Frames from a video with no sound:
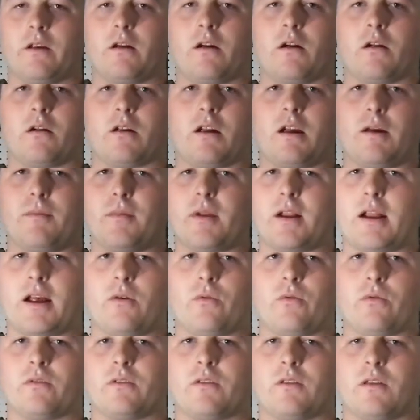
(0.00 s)
are coming
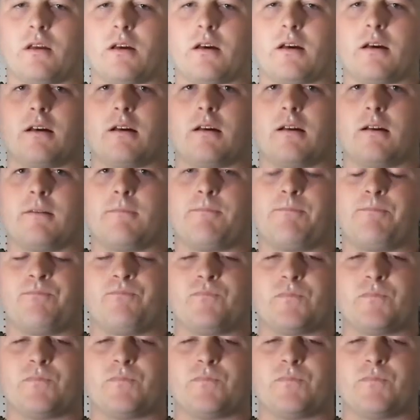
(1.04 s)
out with uh,